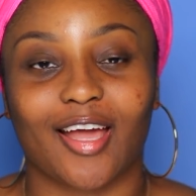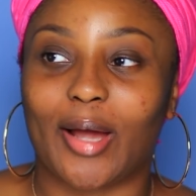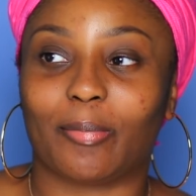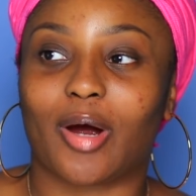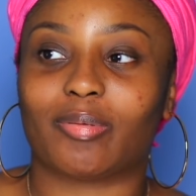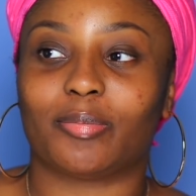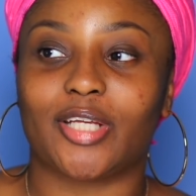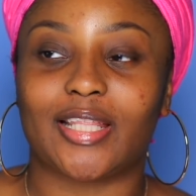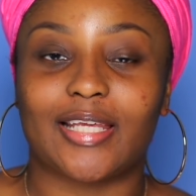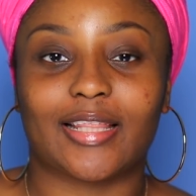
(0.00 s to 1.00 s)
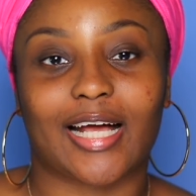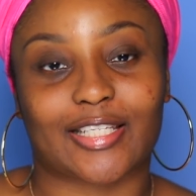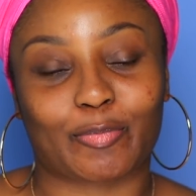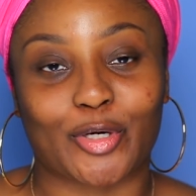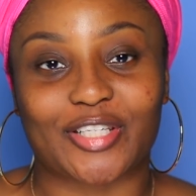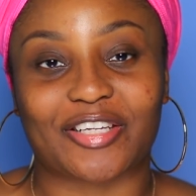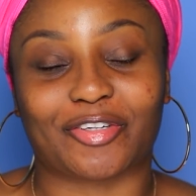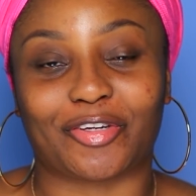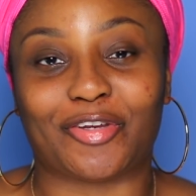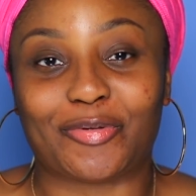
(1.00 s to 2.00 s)
I'm probably the last person
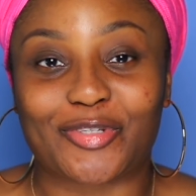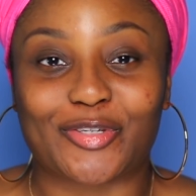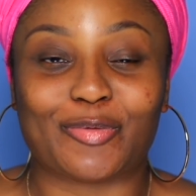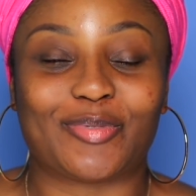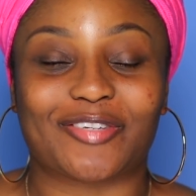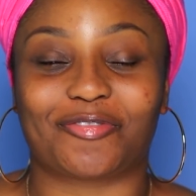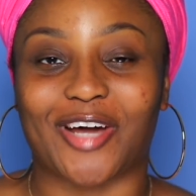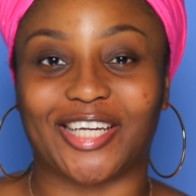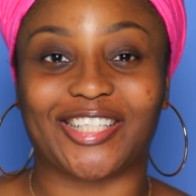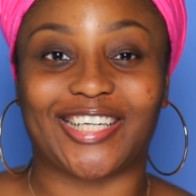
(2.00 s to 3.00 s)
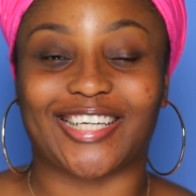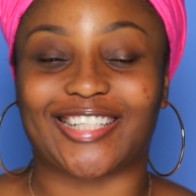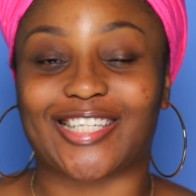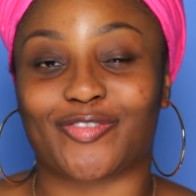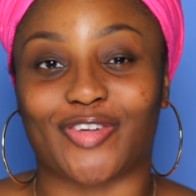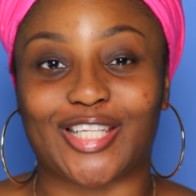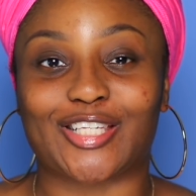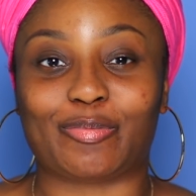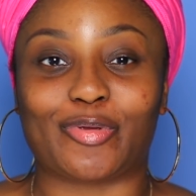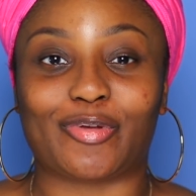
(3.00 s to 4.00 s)
on YouTube to finally get this
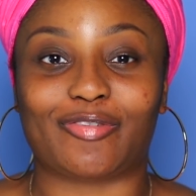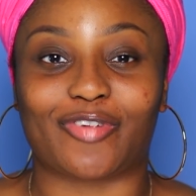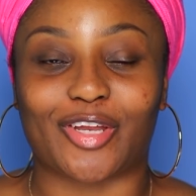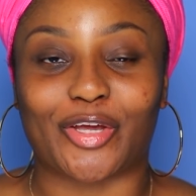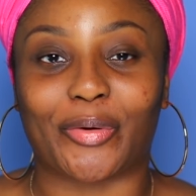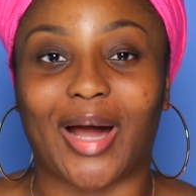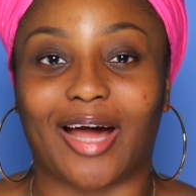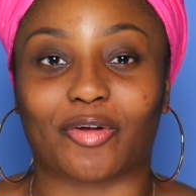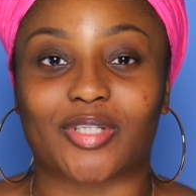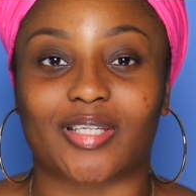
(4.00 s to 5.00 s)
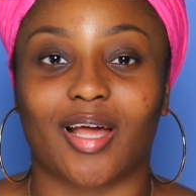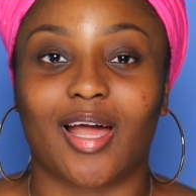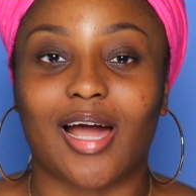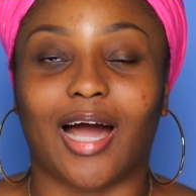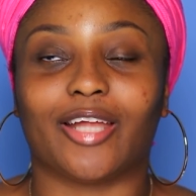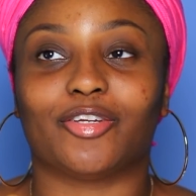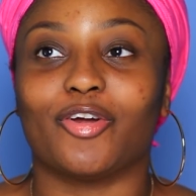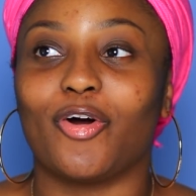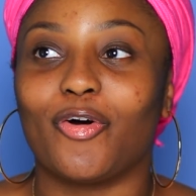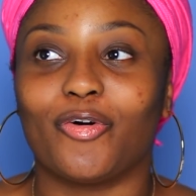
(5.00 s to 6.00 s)
Fenty Beauty video out. I
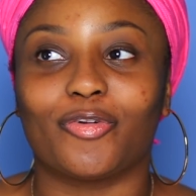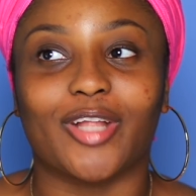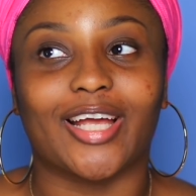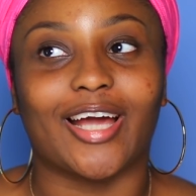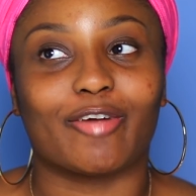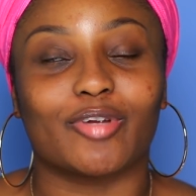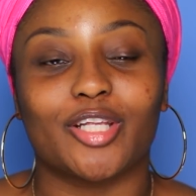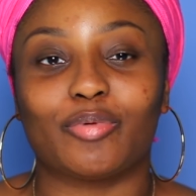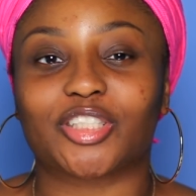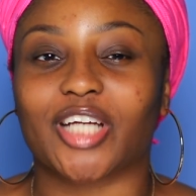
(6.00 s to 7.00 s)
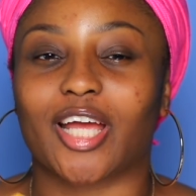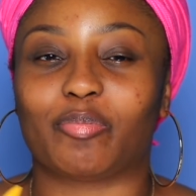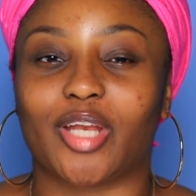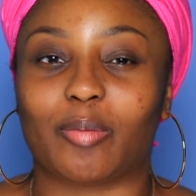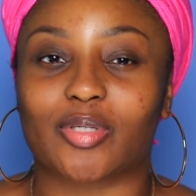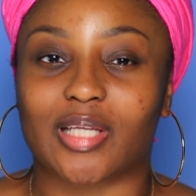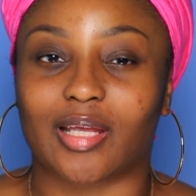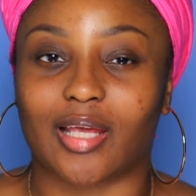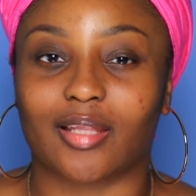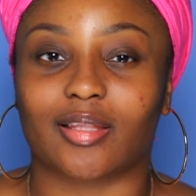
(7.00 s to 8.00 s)
know, I really wish I had been able to
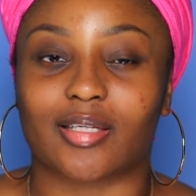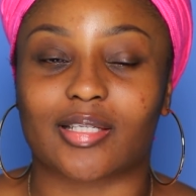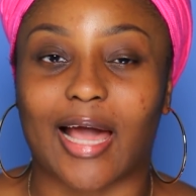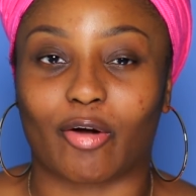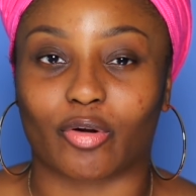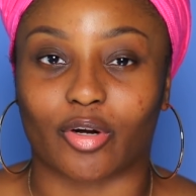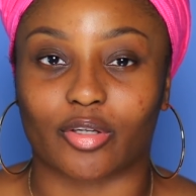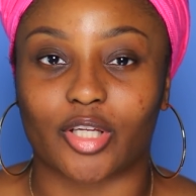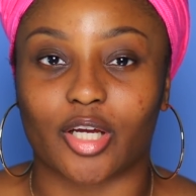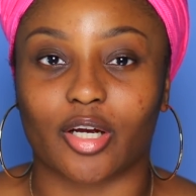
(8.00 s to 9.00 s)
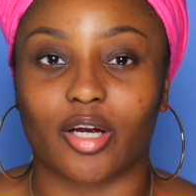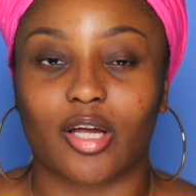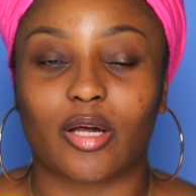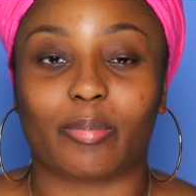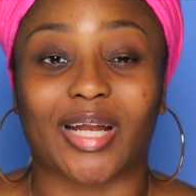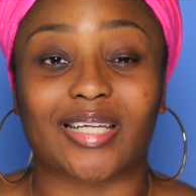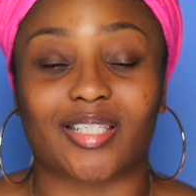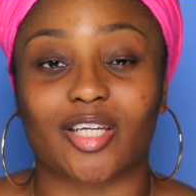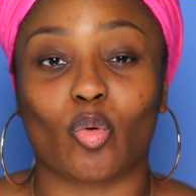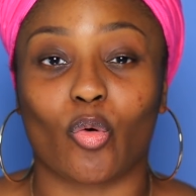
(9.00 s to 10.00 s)
get this out earlier, but I
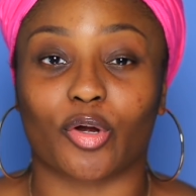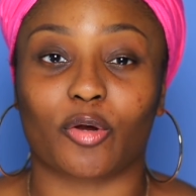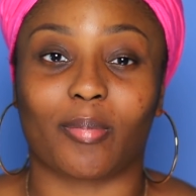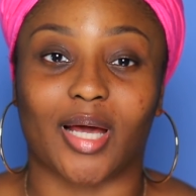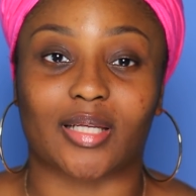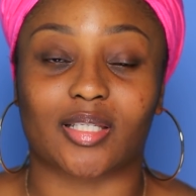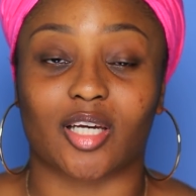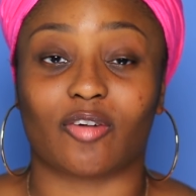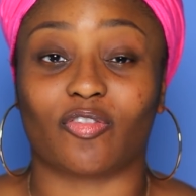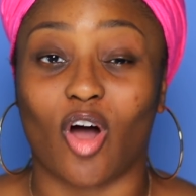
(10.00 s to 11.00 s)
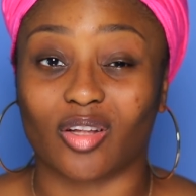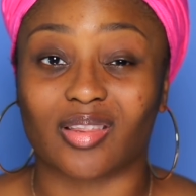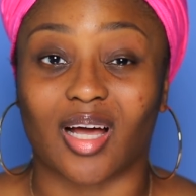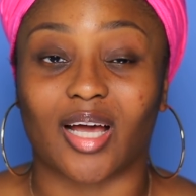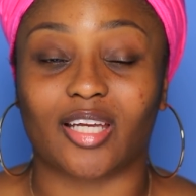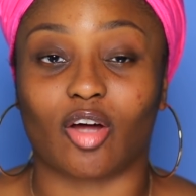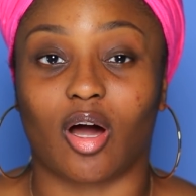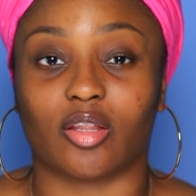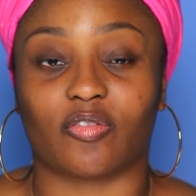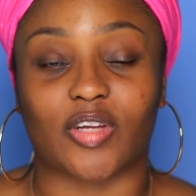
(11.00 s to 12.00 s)
did order my stuff online
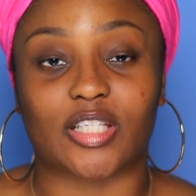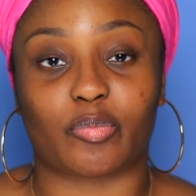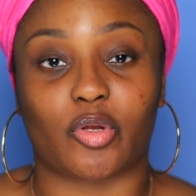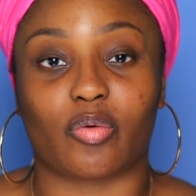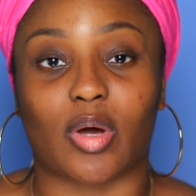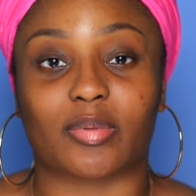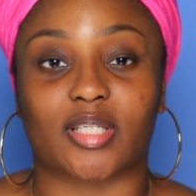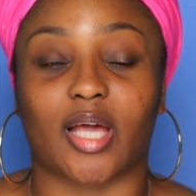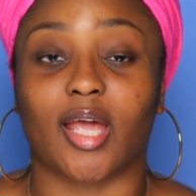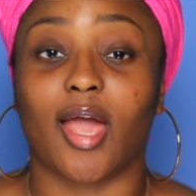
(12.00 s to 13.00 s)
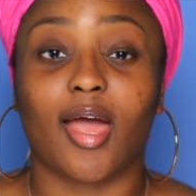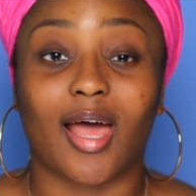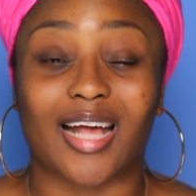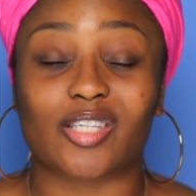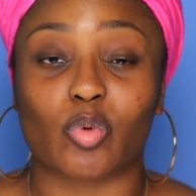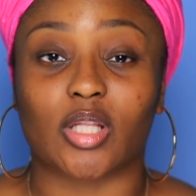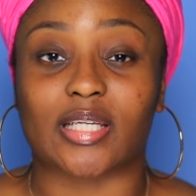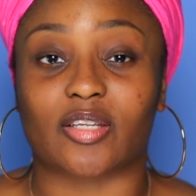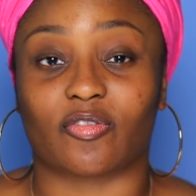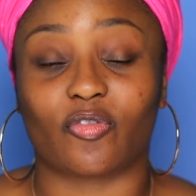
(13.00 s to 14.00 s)
on the Fenty Beauty website as well
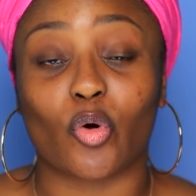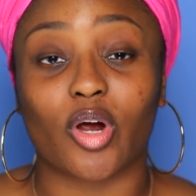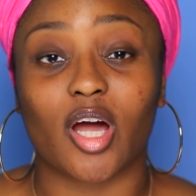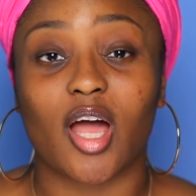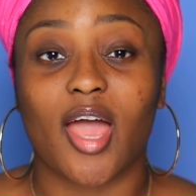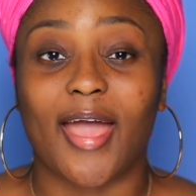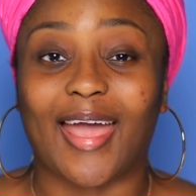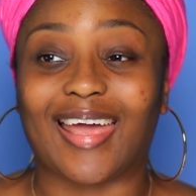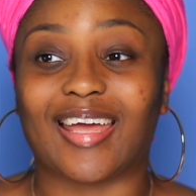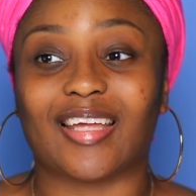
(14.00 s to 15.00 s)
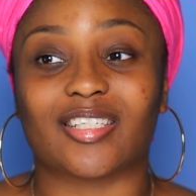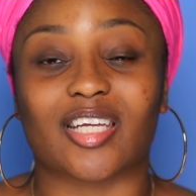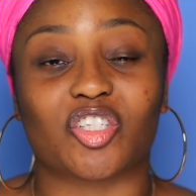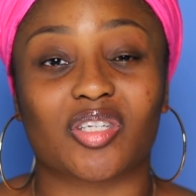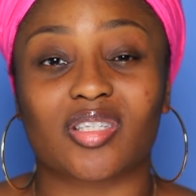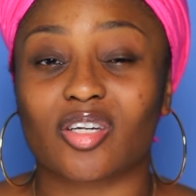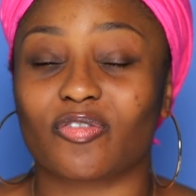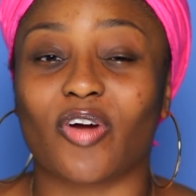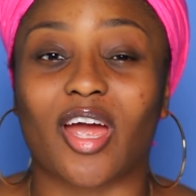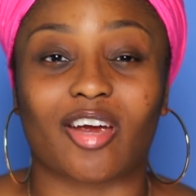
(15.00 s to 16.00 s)
as Sephora, and it just took
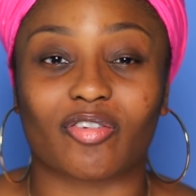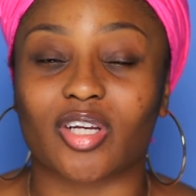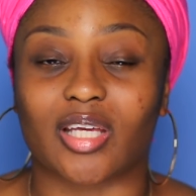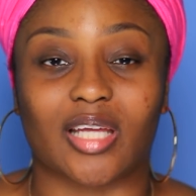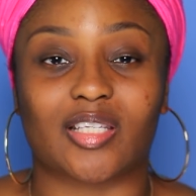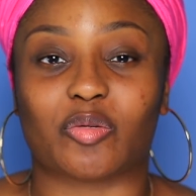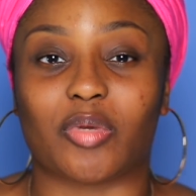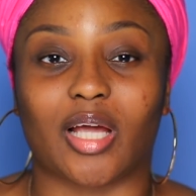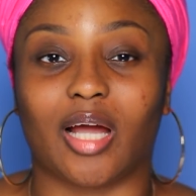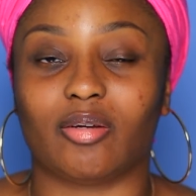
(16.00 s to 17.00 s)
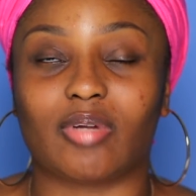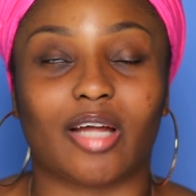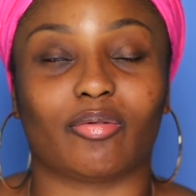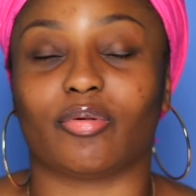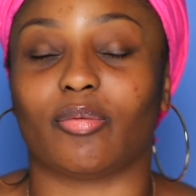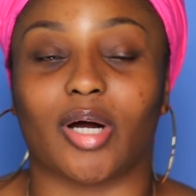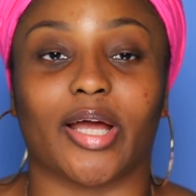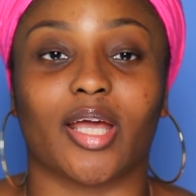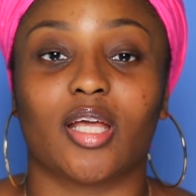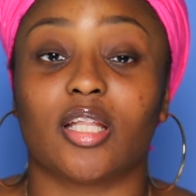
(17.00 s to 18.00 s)
forever to get to me. I don't know
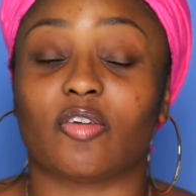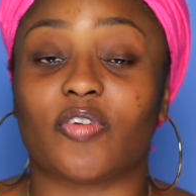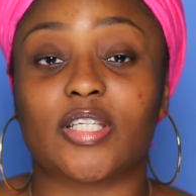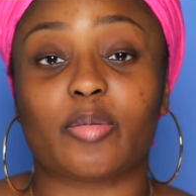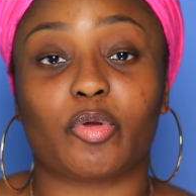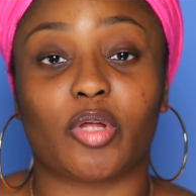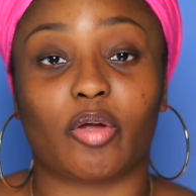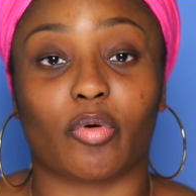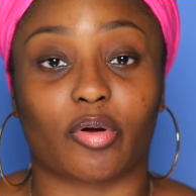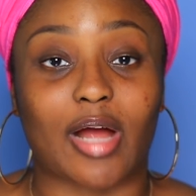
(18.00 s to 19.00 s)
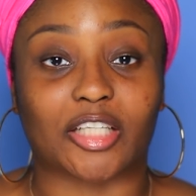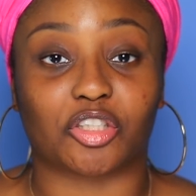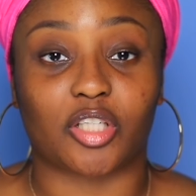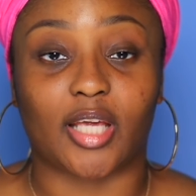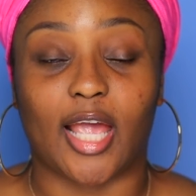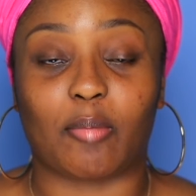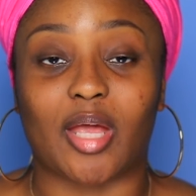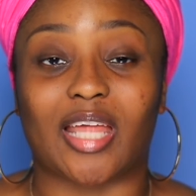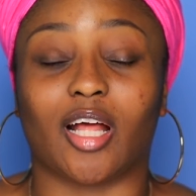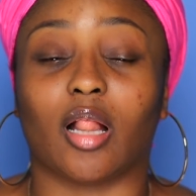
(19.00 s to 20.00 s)
why. The Fenty Beauty order actually came
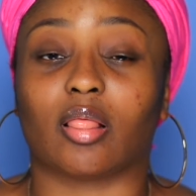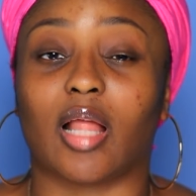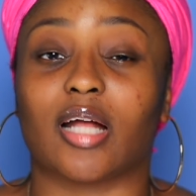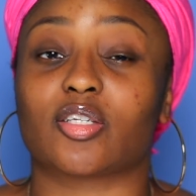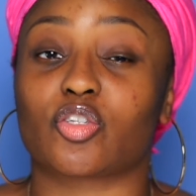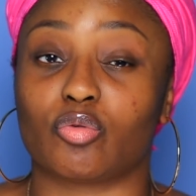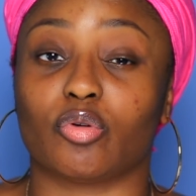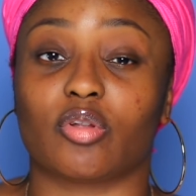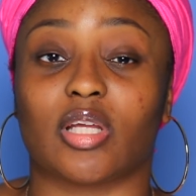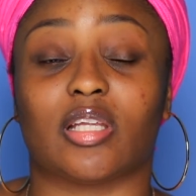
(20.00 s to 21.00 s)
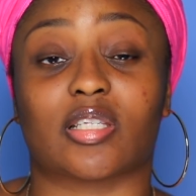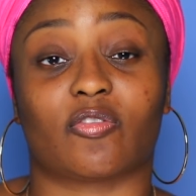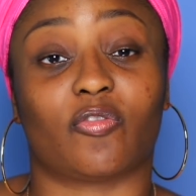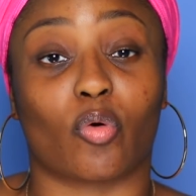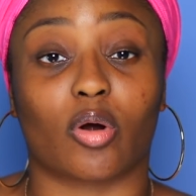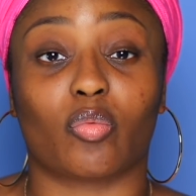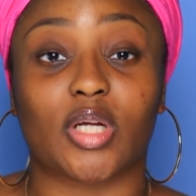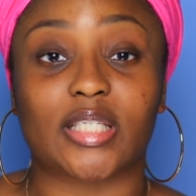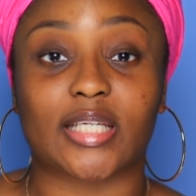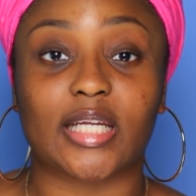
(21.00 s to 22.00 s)
in a lot sooner than the Sephora
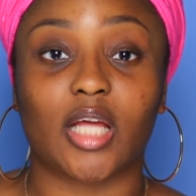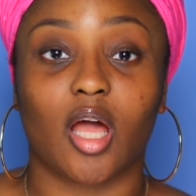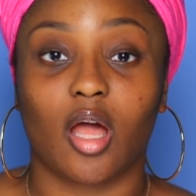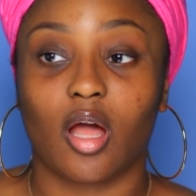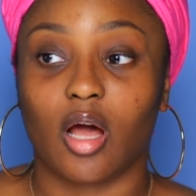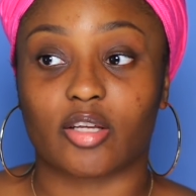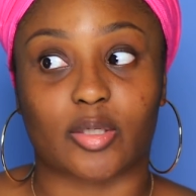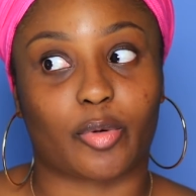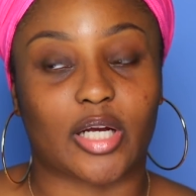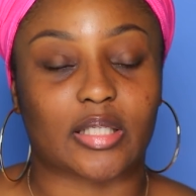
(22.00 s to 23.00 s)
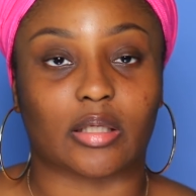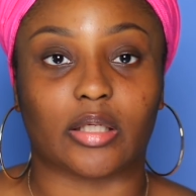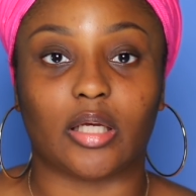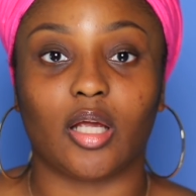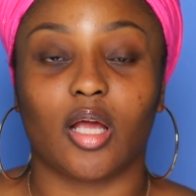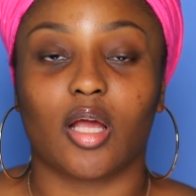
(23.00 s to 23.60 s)
one did, surprisingly.